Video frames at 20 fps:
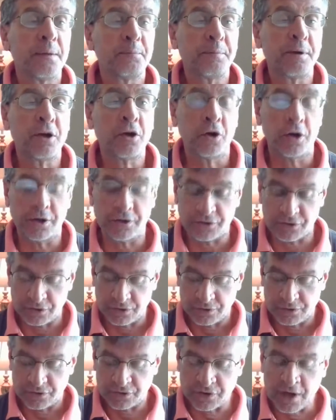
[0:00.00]

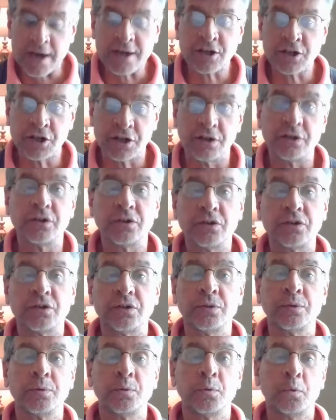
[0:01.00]
because
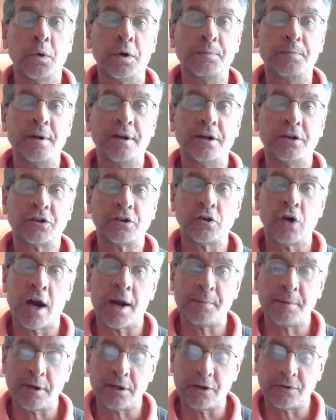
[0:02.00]
sections would be
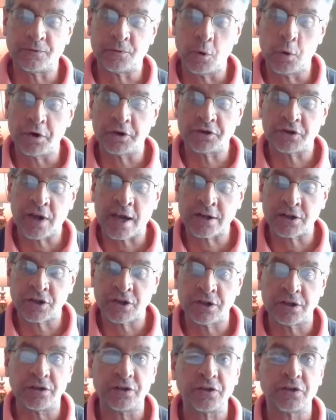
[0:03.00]
describing the 4
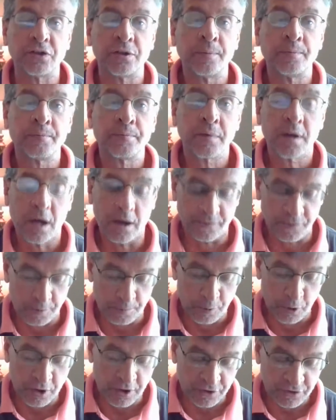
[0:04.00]
sections of the
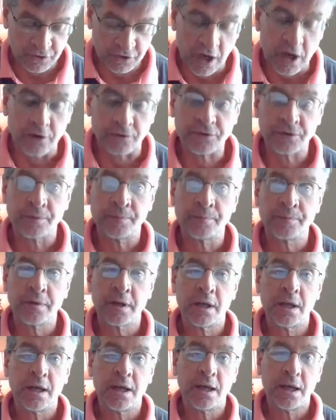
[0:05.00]
book itself.
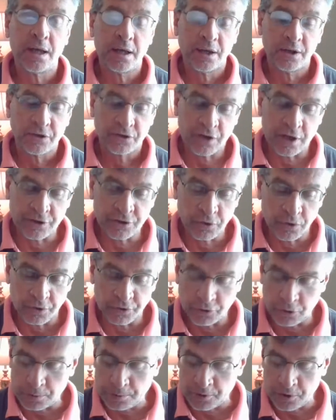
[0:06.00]
Central and
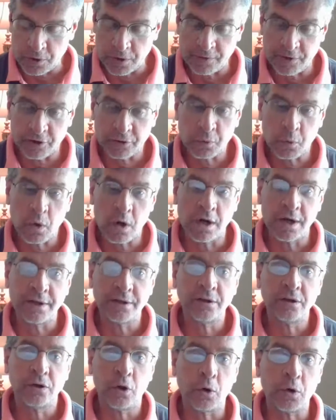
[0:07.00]
Super Universe
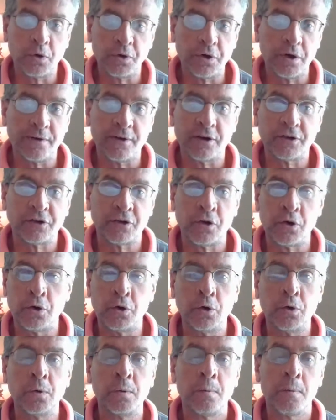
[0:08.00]
1, Local Universe
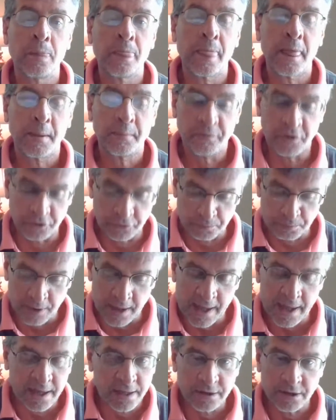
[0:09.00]
2, This
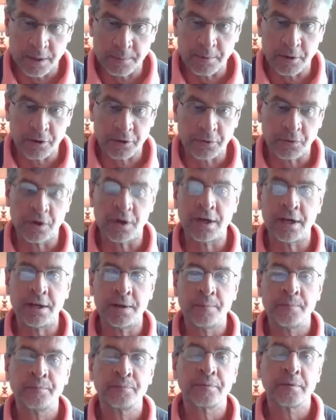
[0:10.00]
Planet number
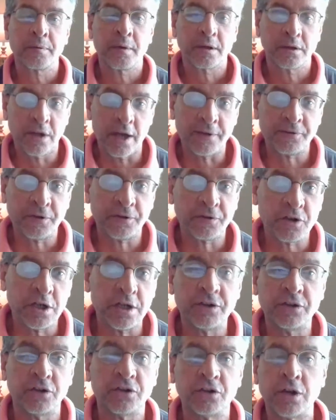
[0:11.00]
3, Life of
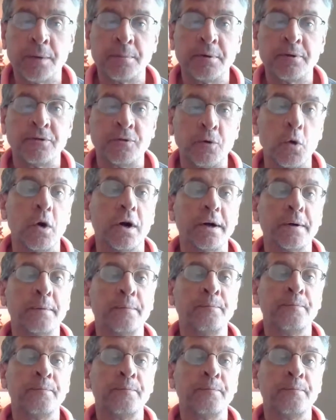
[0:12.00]
Jesus number 4.